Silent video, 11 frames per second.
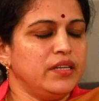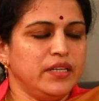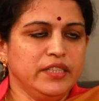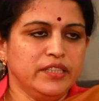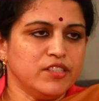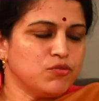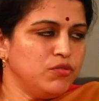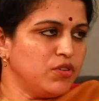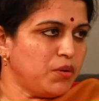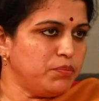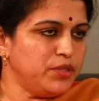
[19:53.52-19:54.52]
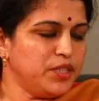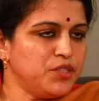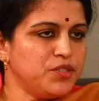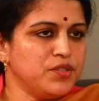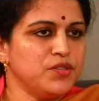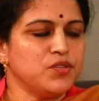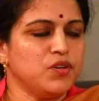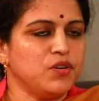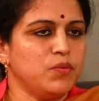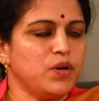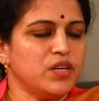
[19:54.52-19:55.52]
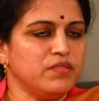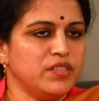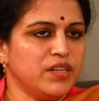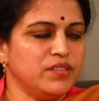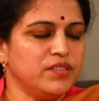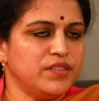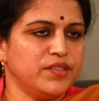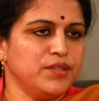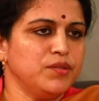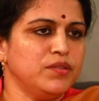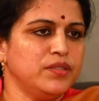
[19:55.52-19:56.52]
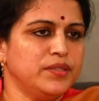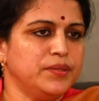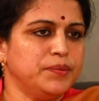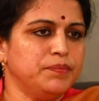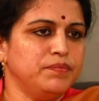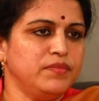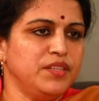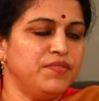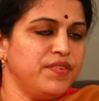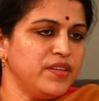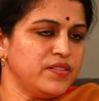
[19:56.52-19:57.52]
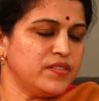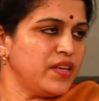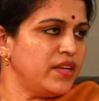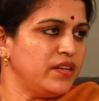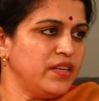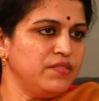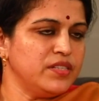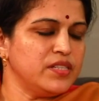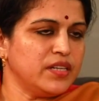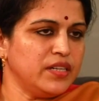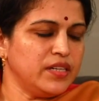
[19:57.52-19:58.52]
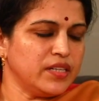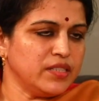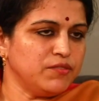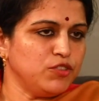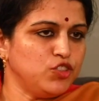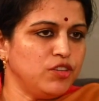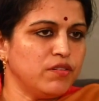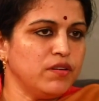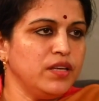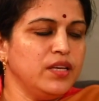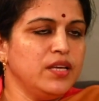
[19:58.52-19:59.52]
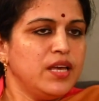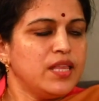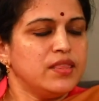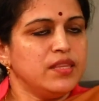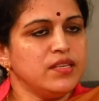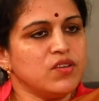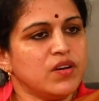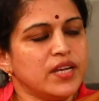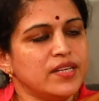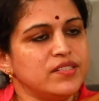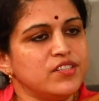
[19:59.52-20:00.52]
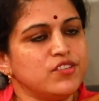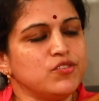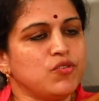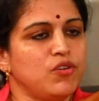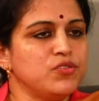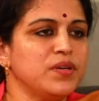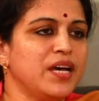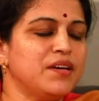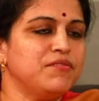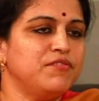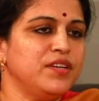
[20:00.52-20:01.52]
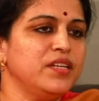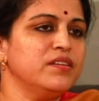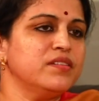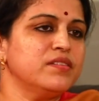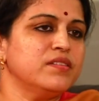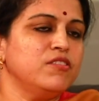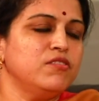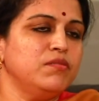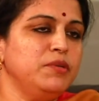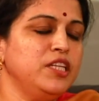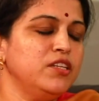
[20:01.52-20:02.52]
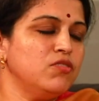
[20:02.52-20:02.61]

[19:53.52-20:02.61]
inter-school competitions or whatever other the fests and events are conducted for children, these organizations also have various mini